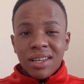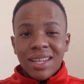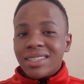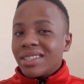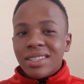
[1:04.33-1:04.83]

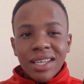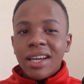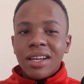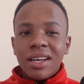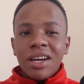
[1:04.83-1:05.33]
That's
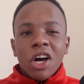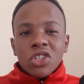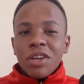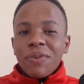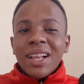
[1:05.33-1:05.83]
insane.
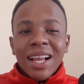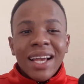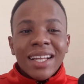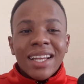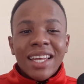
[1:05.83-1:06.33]
So if a
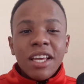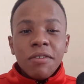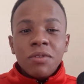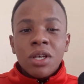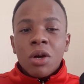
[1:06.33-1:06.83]
client
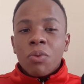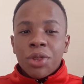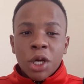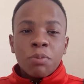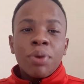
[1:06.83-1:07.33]
leaves
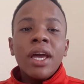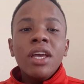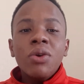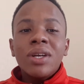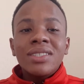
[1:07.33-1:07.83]
without
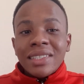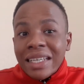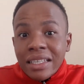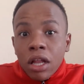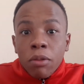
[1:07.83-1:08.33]
paying you and
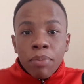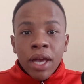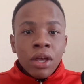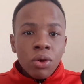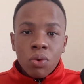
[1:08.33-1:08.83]
said they'll
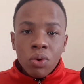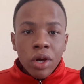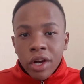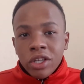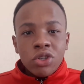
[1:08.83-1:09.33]
pay you,
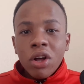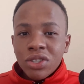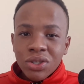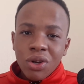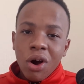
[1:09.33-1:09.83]

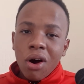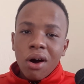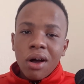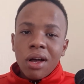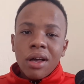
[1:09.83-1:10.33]
chances
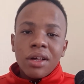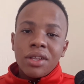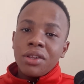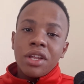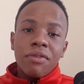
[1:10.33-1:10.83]
are
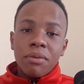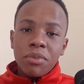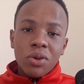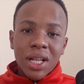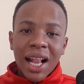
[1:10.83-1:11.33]
they'll never
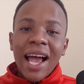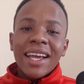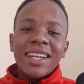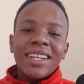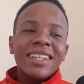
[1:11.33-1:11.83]
be a
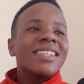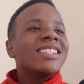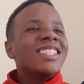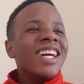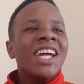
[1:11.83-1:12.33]
client.
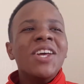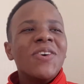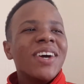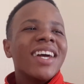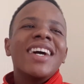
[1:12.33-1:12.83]

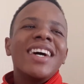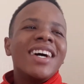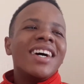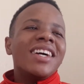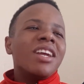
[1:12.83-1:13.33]
Anyway,
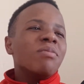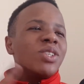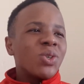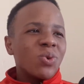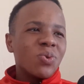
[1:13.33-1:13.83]
number
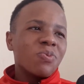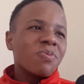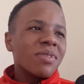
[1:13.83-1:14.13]
2,